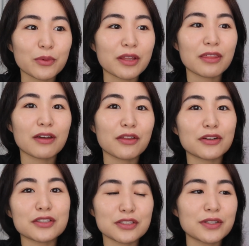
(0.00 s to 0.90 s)
with
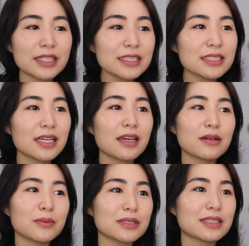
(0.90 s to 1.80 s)
other students
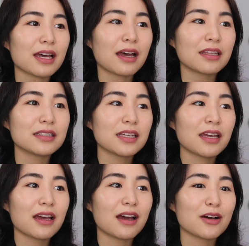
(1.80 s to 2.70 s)
was that
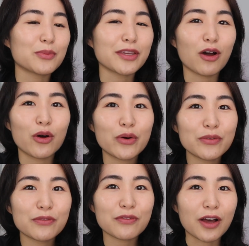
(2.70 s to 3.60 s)
we all
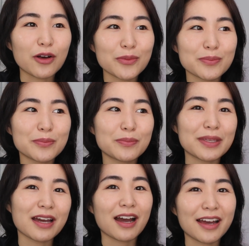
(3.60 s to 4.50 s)
felt
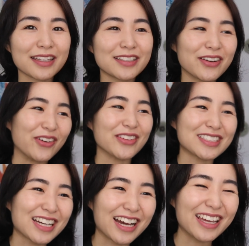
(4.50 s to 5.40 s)
behind all the
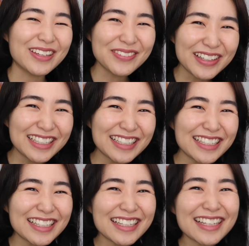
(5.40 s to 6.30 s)
time.
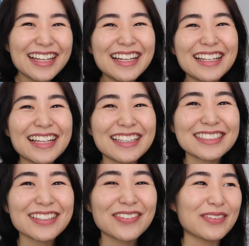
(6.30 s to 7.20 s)
And
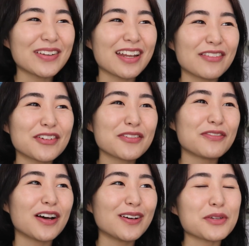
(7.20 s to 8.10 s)
so we never
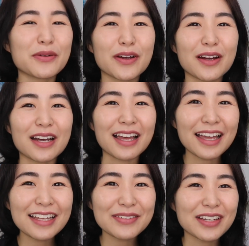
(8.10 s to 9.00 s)
felt we were
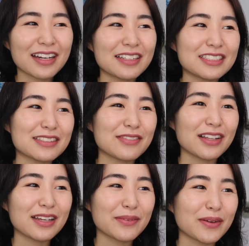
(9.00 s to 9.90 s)
ahead, we kind of just felt
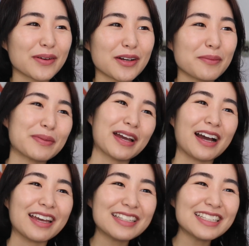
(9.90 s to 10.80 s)
like we were
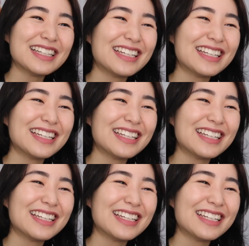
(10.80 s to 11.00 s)
behind.